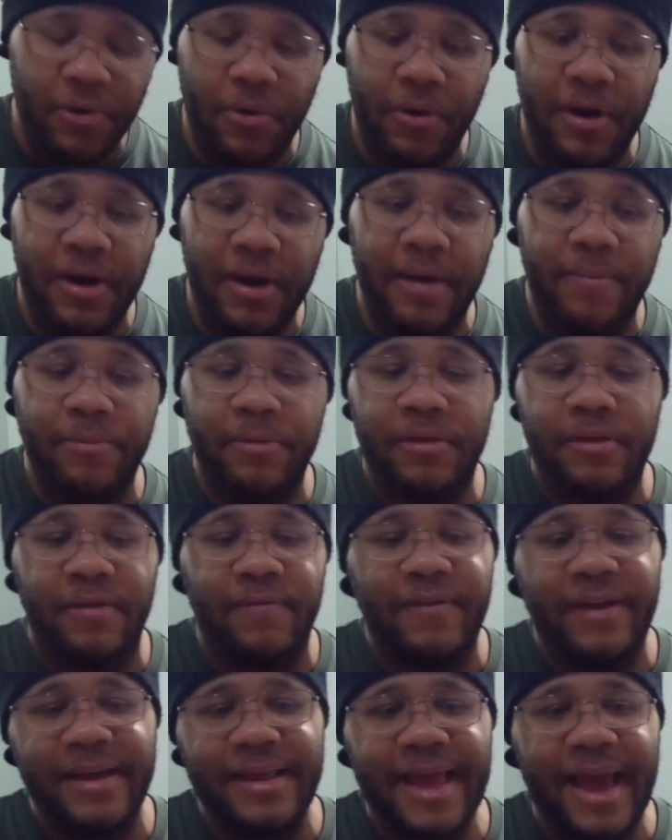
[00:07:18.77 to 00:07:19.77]
going up and
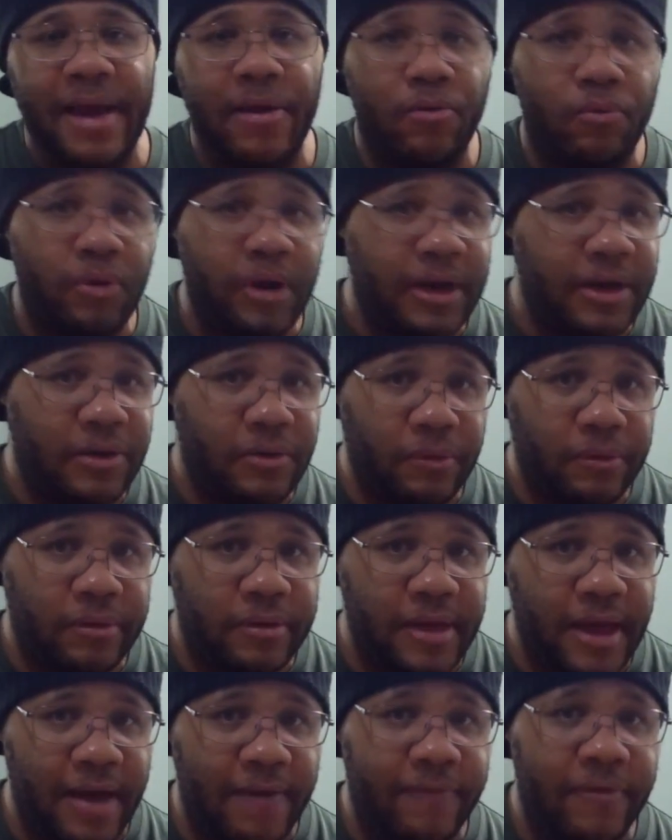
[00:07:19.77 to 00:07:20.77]
stuff like that. Really cool
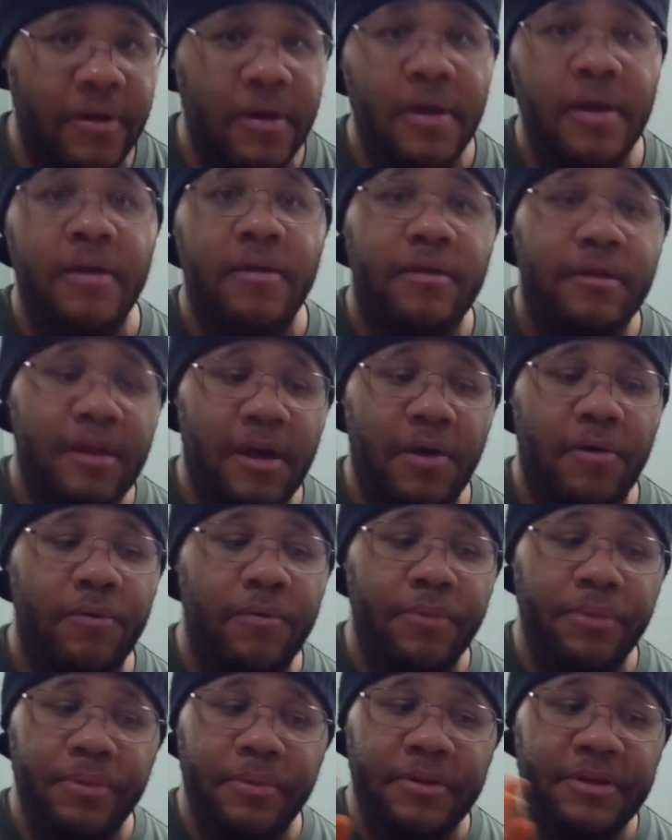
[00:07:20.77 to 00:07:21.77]
stuff.
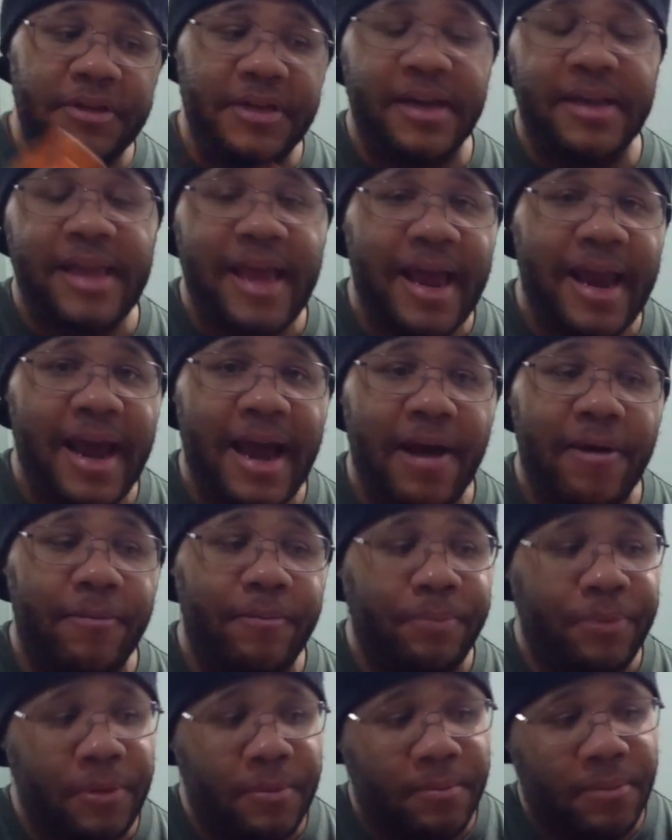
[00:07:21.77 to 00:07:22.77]
So check that
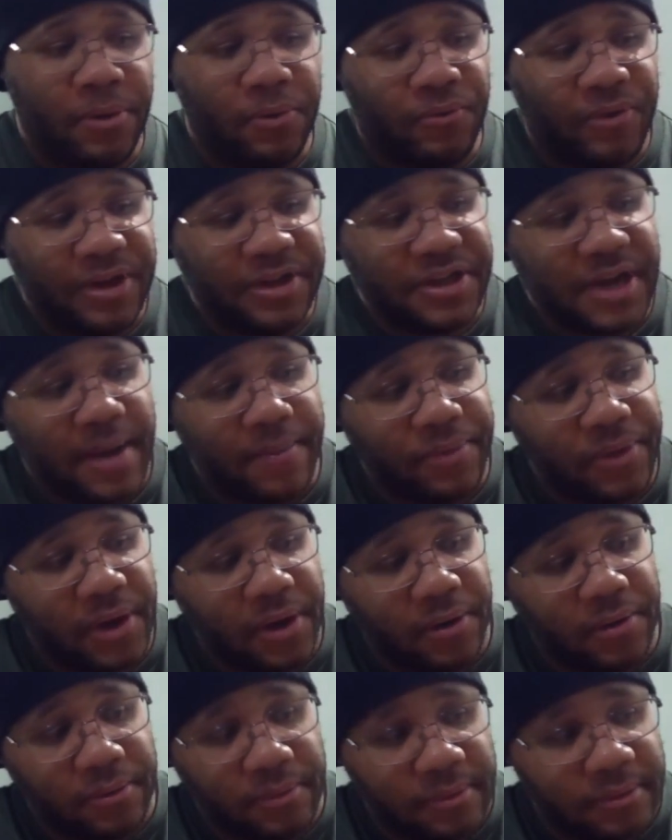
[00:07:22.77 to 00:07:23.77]
out. But Rich
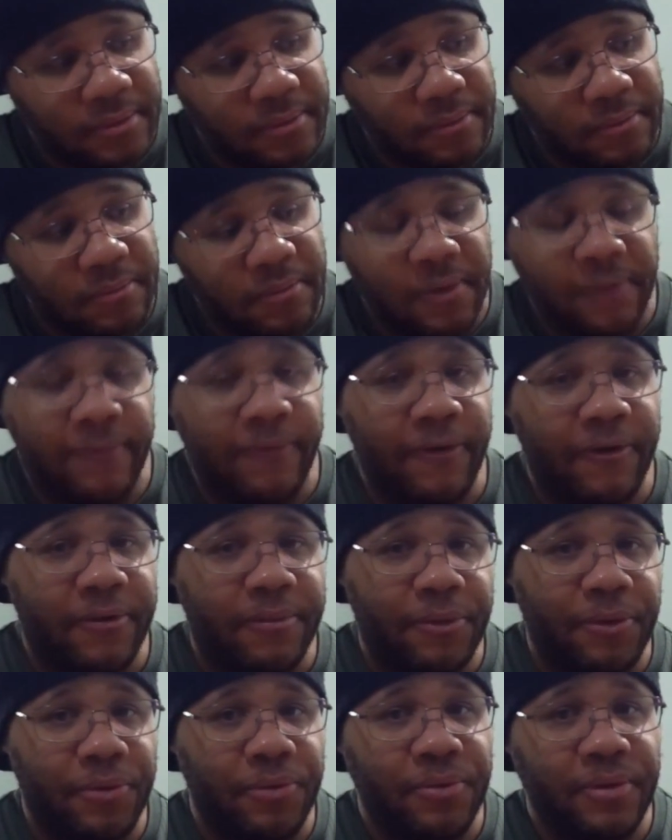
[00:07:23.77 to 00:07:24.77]
Opto,
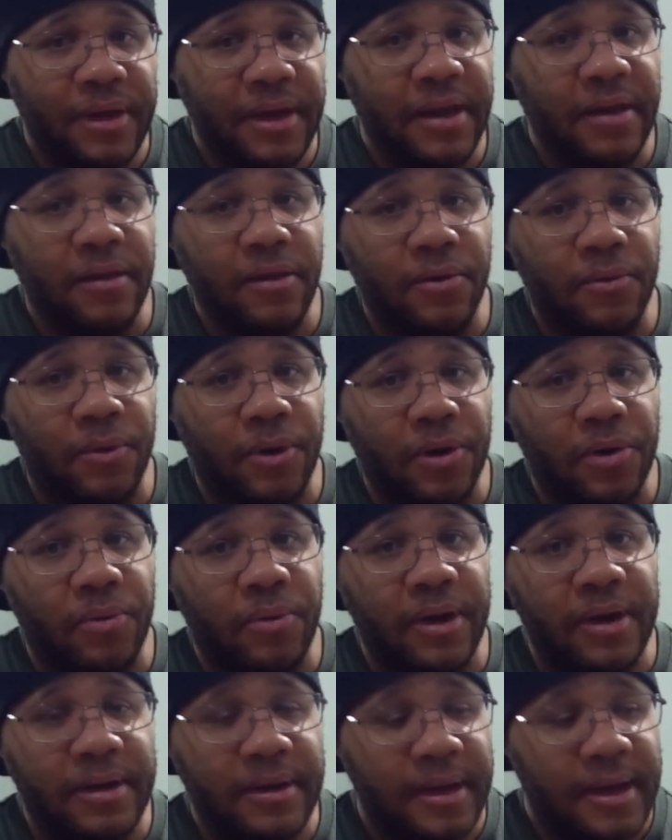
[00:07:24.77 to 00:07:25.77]
affordable, easy to work
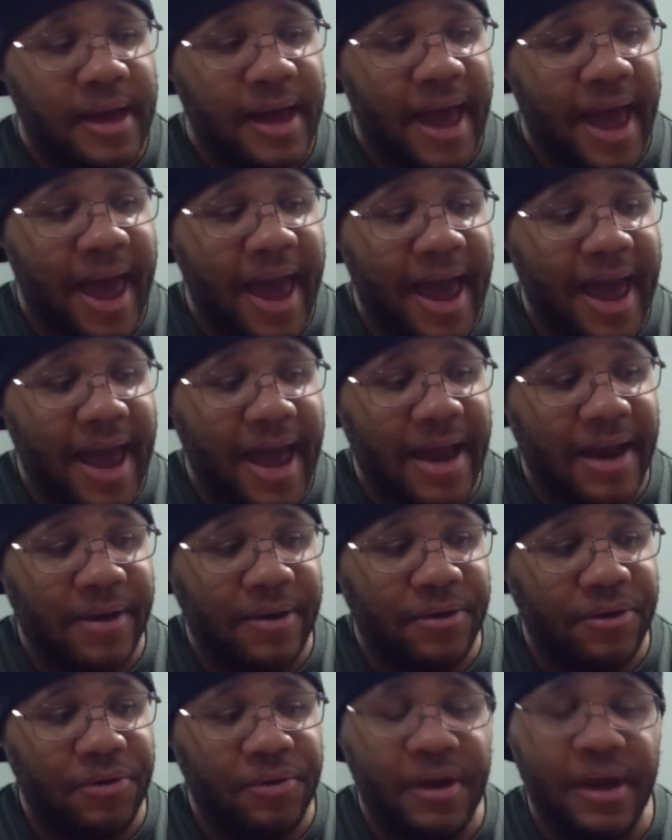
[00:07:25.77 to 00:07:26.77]
with, and
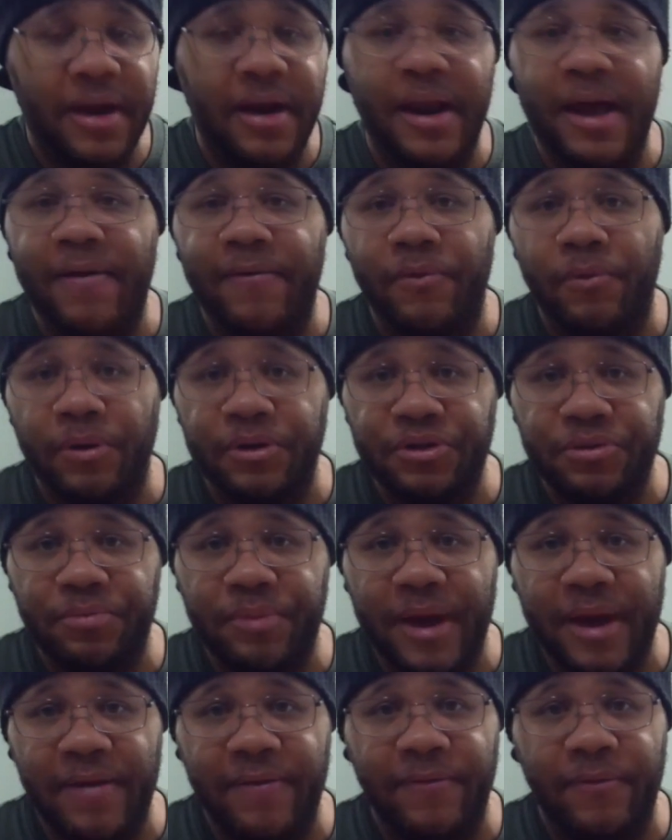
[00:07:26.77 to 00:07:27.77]
you get a lot for what you
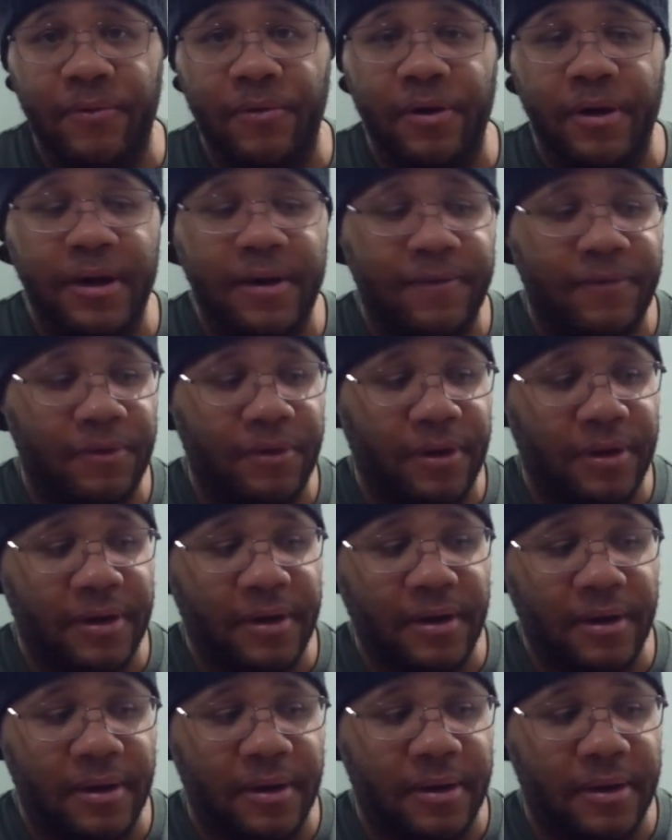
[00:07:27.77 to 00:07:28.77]
pay for if you're
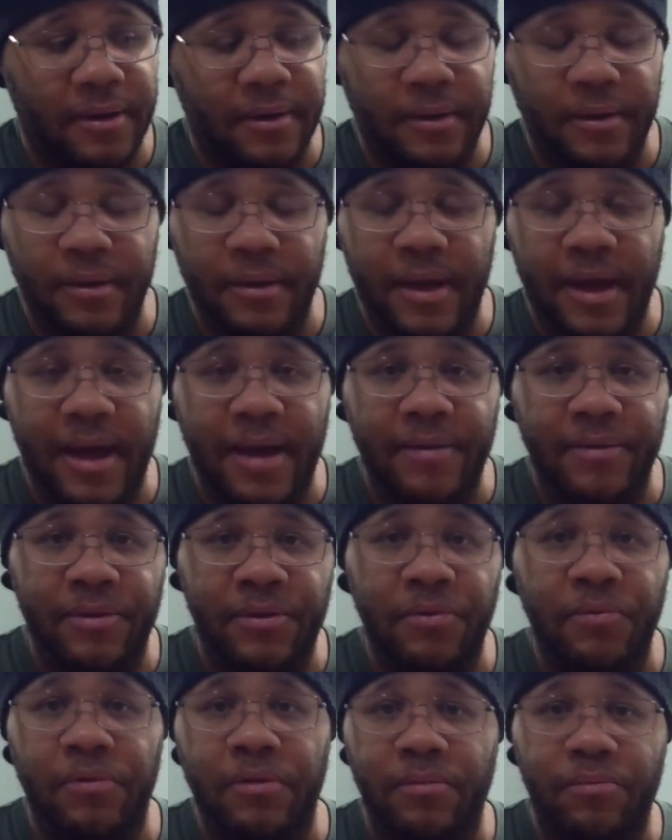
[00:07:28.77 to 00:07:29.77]
looking to
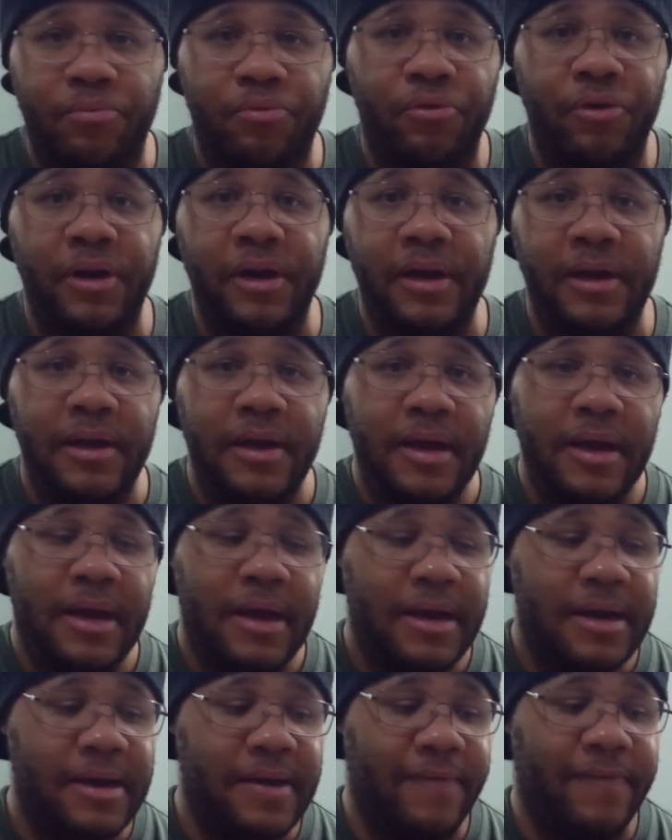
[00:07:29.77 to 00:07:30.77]
do some pretty
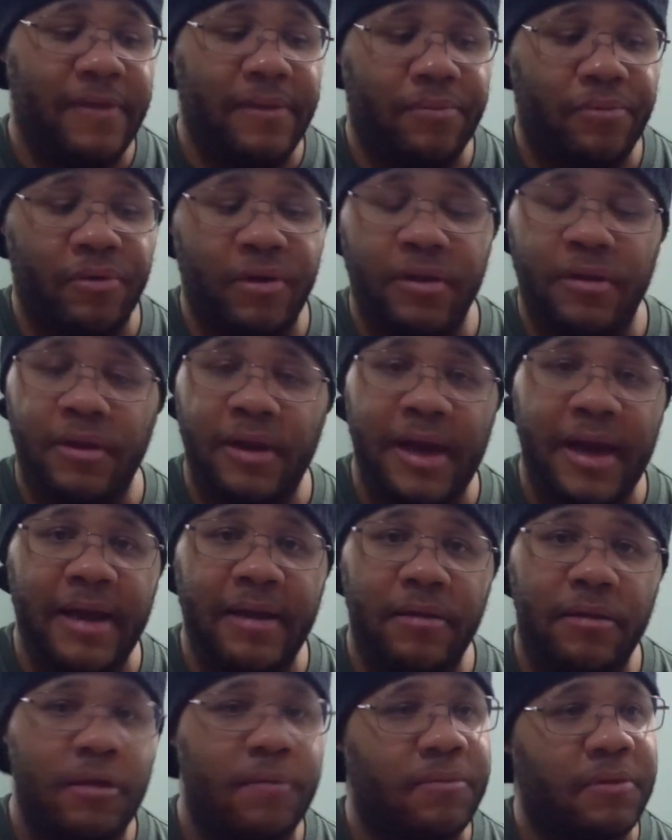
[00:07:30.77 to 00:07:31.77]
nifty prints,
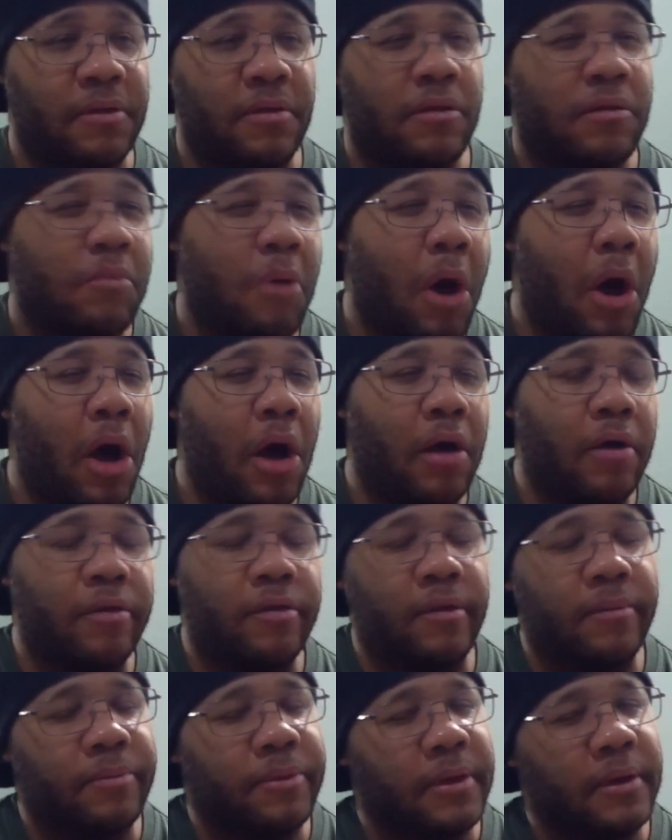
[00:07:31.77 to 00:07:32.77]
like something small,
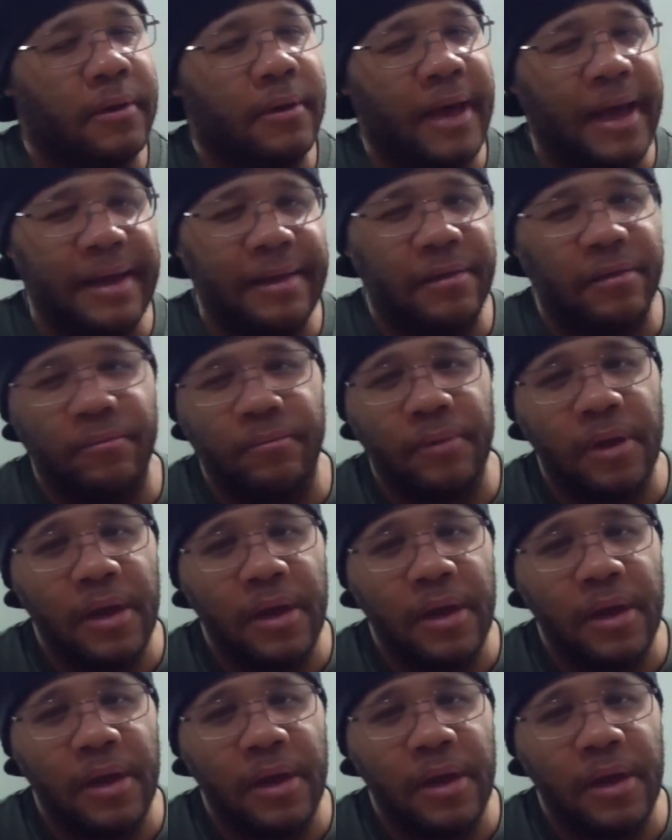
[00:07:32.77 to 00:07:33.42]
something like some